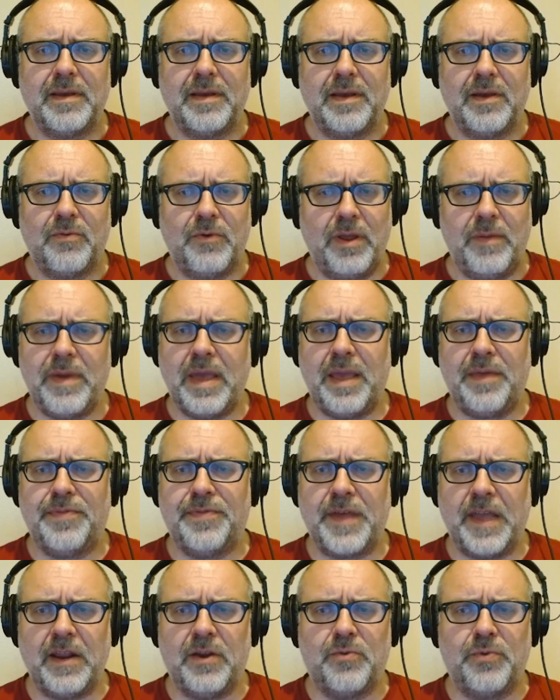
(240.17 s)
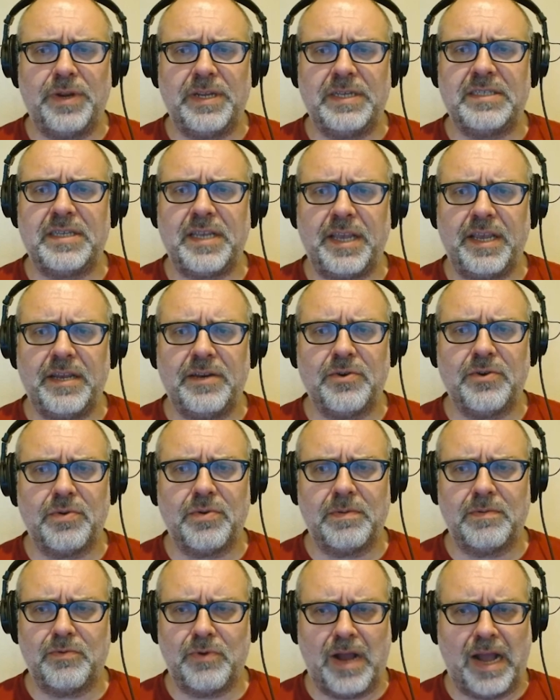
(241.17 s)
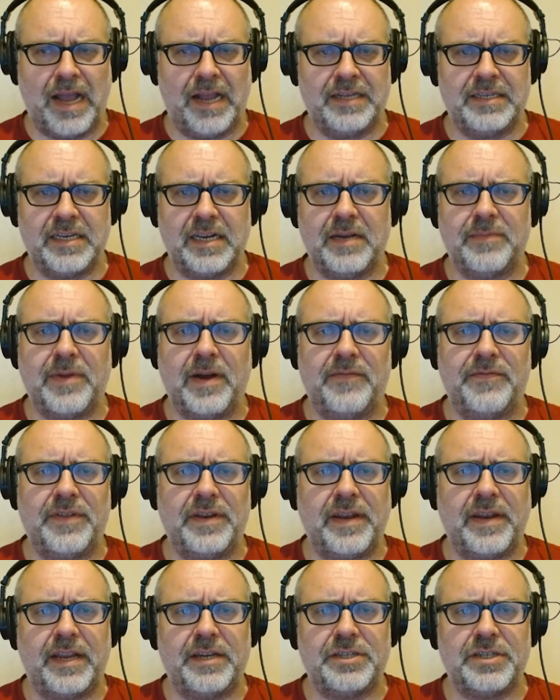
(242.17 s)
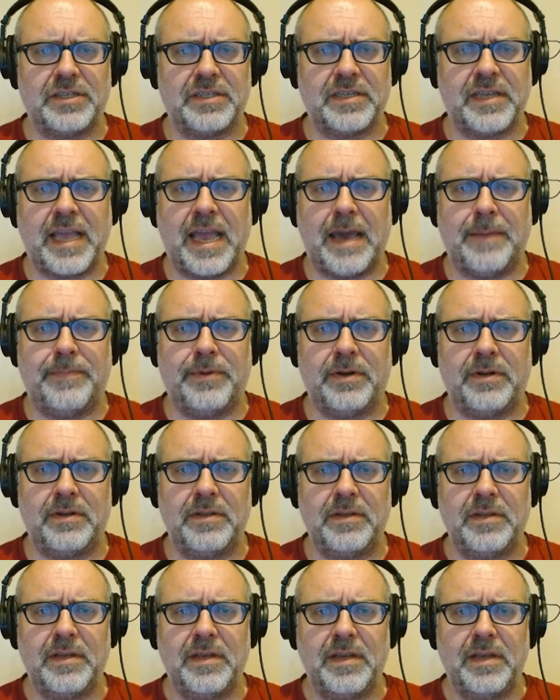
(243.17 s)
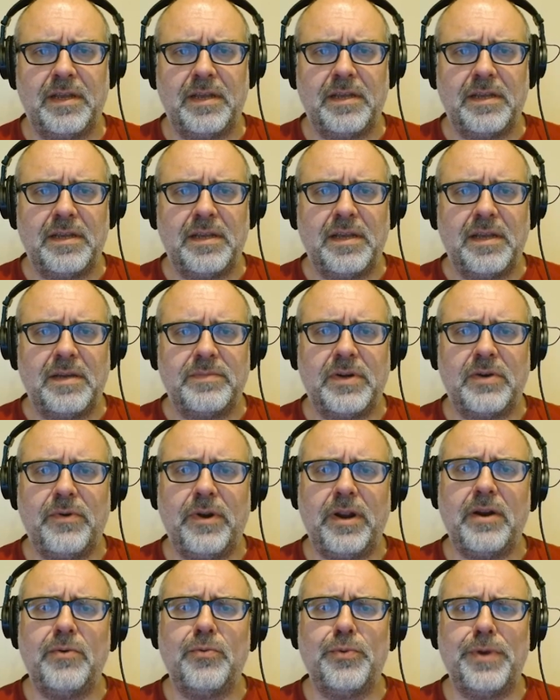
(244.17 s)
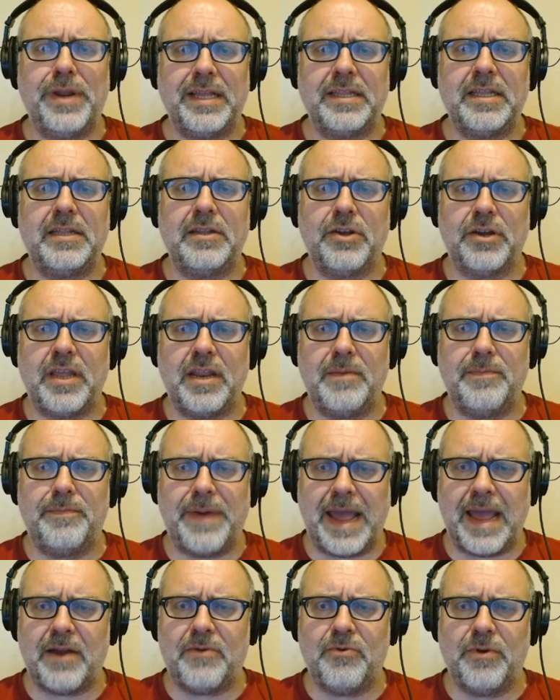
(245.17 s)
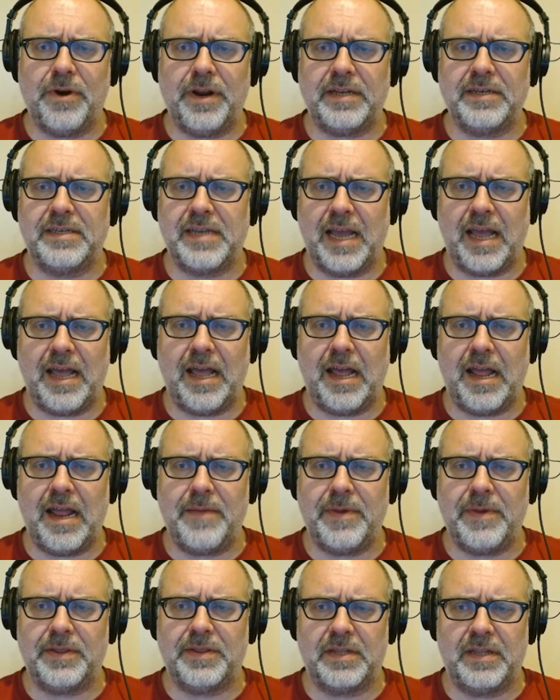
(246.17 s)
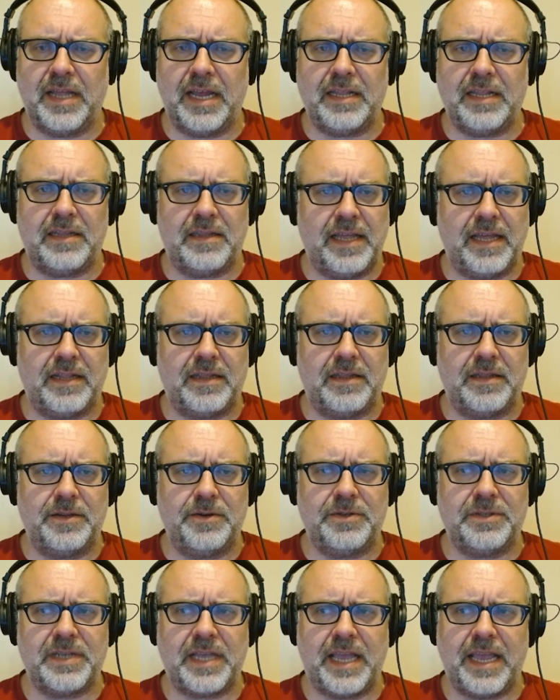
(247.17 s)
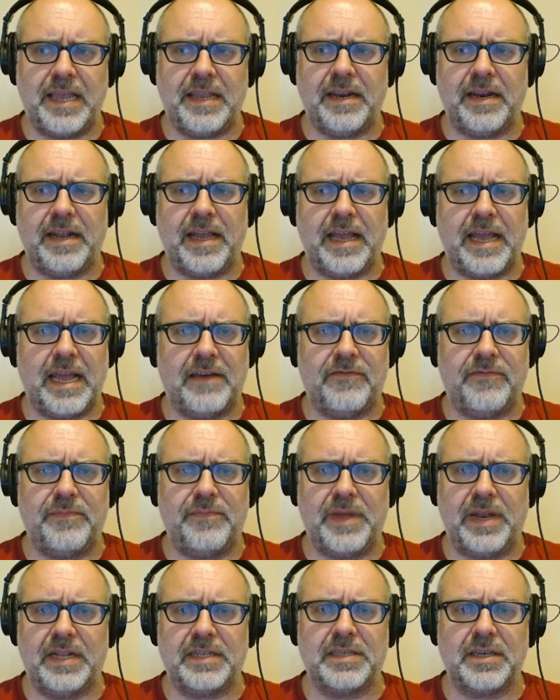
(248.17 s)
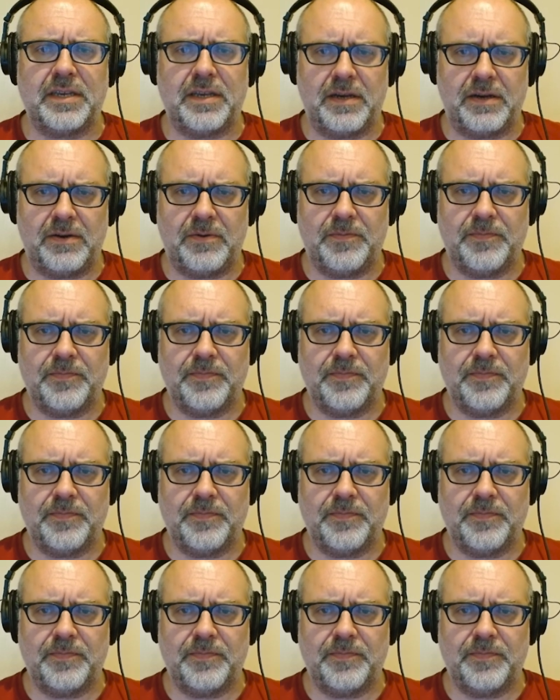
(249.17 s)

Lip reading: We may think we see it rising above the nation's capital, but we're really looking backward in time at the light let loose 8.5 minutes ago.